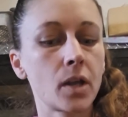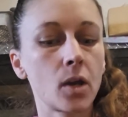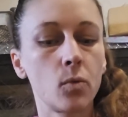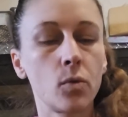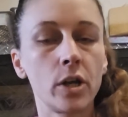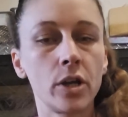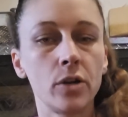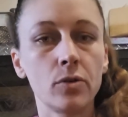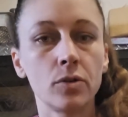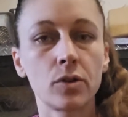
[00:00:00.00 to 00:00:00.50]

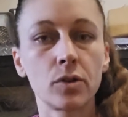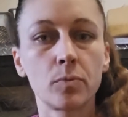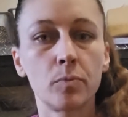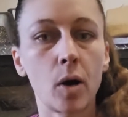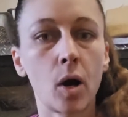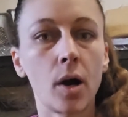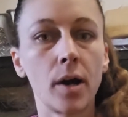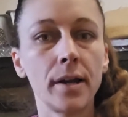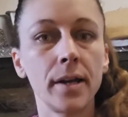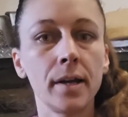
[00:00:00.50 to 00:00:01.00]
We use
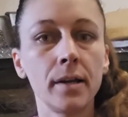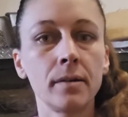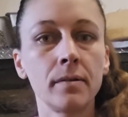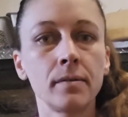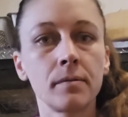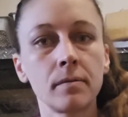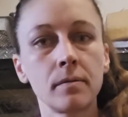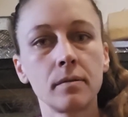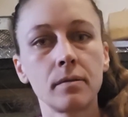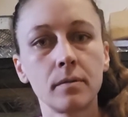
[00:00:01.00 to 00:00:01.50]
potting
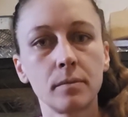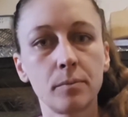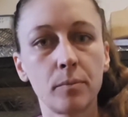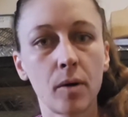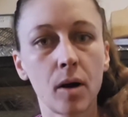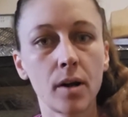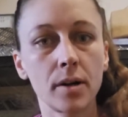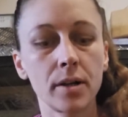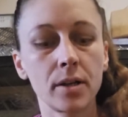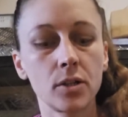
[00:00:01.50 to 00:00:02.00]

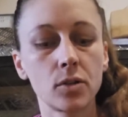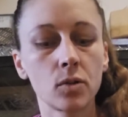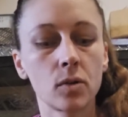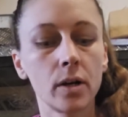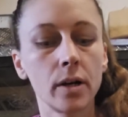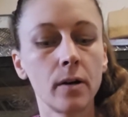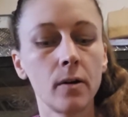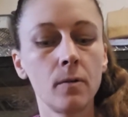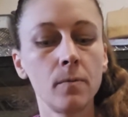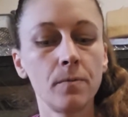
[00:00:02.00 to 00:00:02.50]

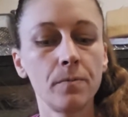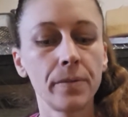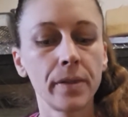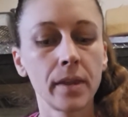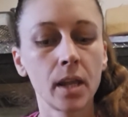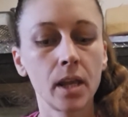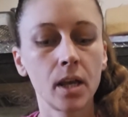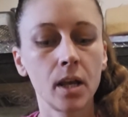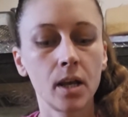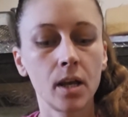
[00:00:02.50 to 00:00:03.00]
soil
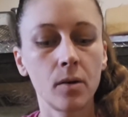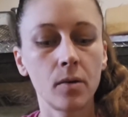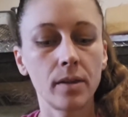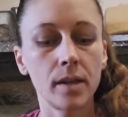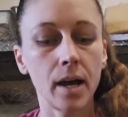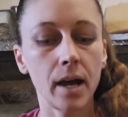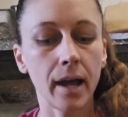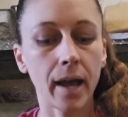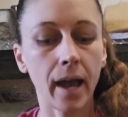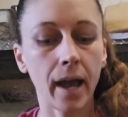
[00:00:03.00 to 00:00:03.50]

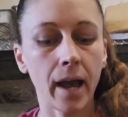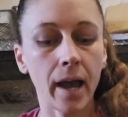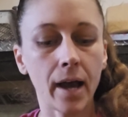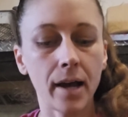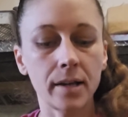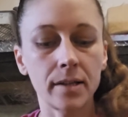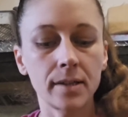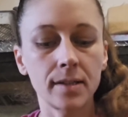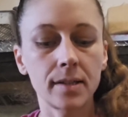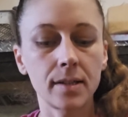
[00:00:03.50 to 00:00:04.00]
that
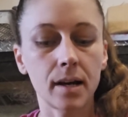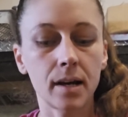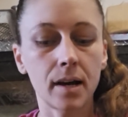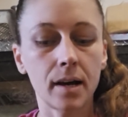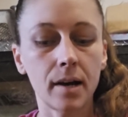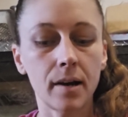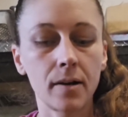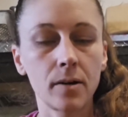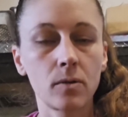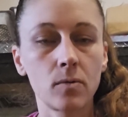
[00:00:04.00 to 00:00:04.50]
has
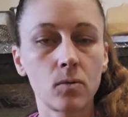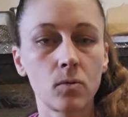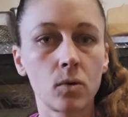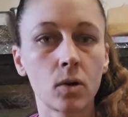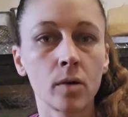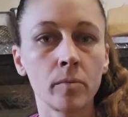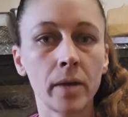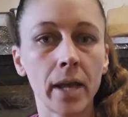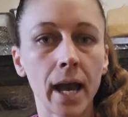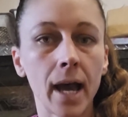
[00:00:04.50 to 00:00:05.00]

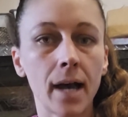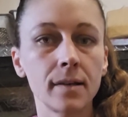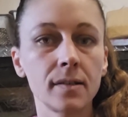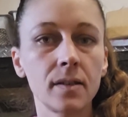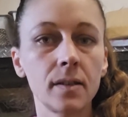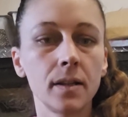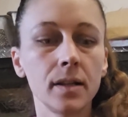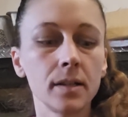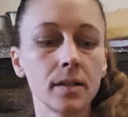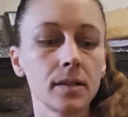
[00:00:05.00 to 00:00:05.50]
worm
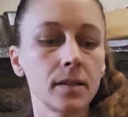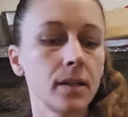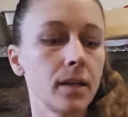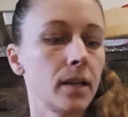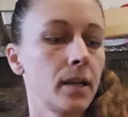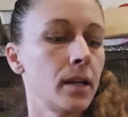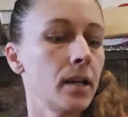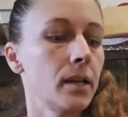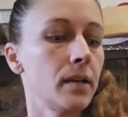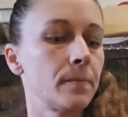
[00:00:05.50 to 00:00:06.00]
castings
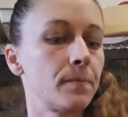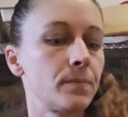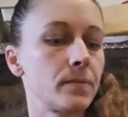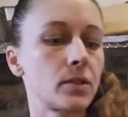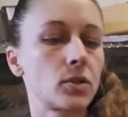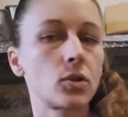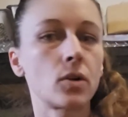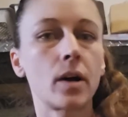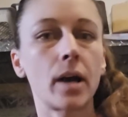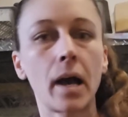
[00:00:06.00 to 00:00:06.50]
in it,
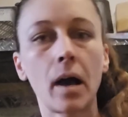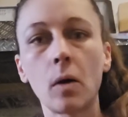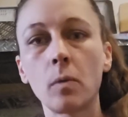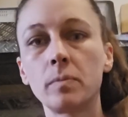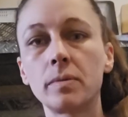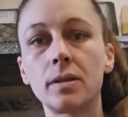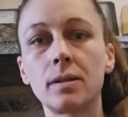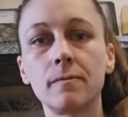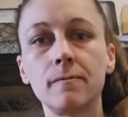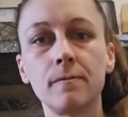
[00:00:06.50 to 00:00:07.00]
so it
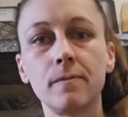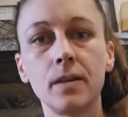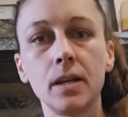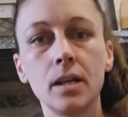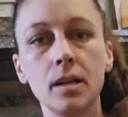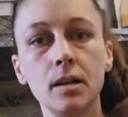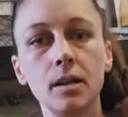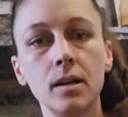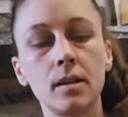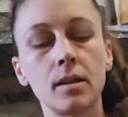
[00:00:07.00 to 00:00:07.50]
helps
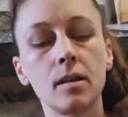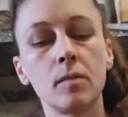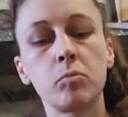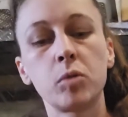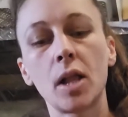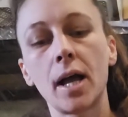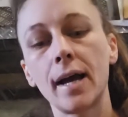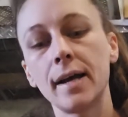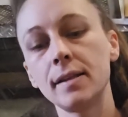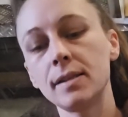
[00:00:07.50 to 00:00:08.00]
feed the
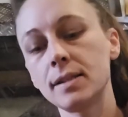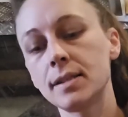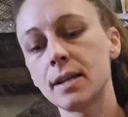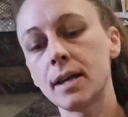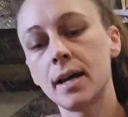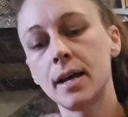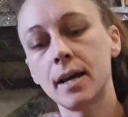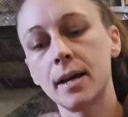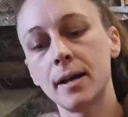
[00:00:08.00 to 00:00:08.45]
plants.